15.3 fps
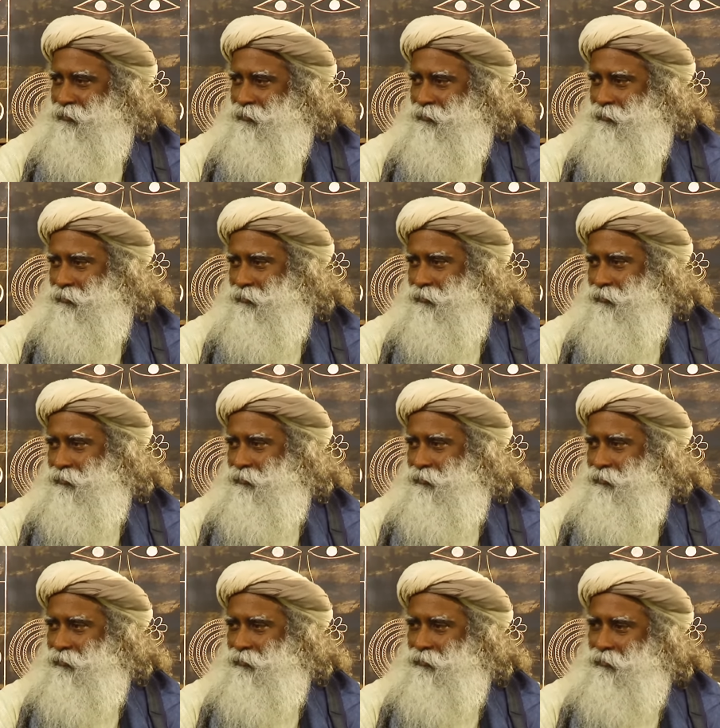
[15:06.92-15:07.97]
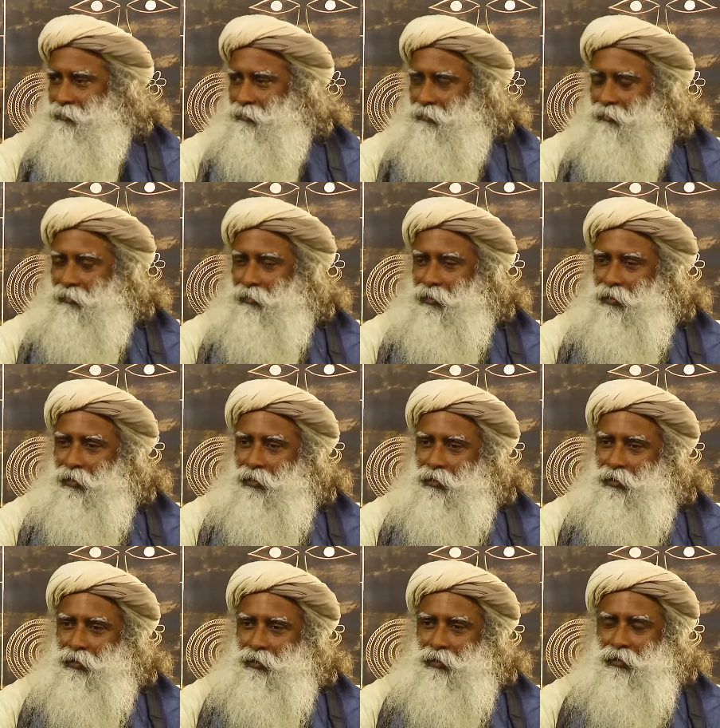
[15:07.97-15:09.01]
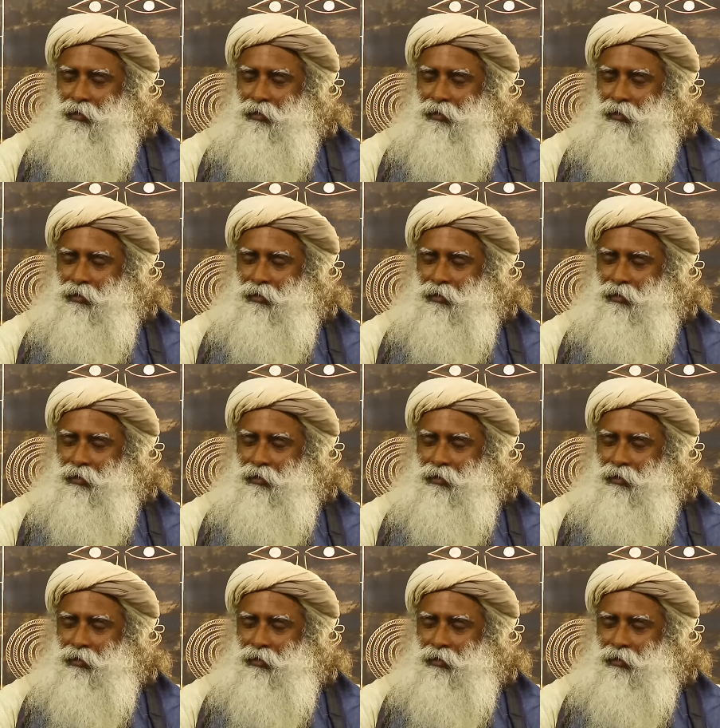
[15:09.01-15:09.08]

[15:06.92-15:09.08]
Nobody speaks.